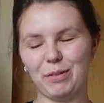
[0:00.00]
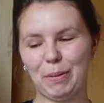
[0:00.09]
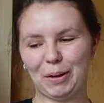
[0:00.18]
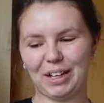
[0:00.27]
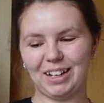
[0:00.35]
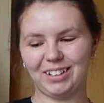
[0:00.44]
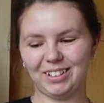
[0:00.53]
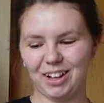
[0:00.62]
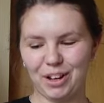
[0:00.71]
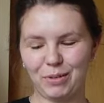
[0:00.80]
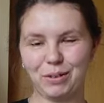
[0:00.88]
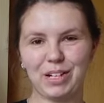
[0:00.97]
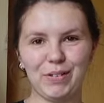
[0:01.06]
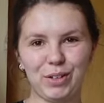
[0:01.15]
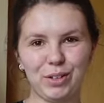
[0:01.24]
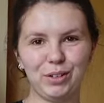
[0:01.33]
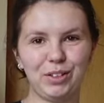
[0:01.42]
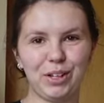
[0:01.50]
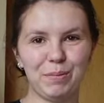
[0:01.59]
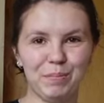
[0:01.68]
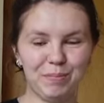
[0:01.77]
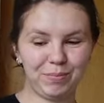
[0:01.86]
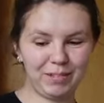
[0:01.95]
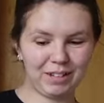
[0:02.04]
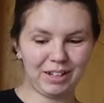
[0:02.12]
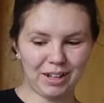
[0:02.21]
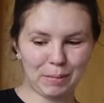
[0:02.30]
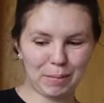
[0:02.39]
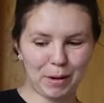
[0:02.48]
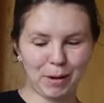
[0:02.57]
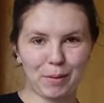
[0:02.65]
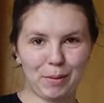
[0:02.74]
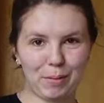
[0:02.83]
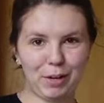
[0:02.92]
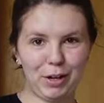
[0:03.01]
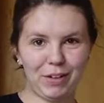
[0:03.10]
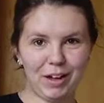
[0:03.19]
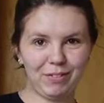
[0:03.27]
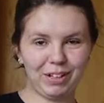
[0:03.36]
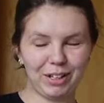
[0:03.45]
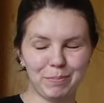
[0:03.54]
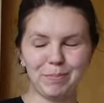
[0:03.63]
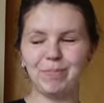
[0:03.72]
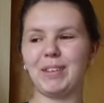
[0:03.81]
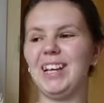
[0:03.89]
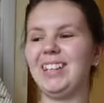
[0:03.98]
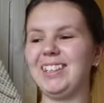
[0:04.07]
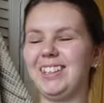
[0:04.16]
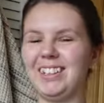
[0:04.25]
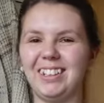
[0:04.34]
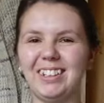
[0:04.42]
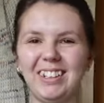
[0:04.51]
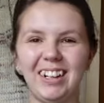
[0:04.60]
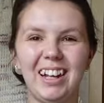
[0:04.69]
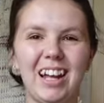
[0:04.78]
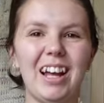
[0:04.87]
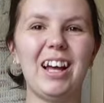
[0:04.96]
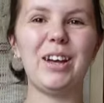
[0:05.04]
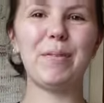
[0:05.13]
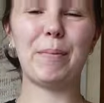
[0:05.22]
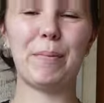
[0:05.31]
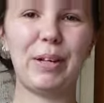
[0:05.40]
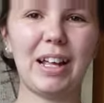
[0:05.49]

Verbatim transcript: with pockets. We never use them, but we love having them. um, but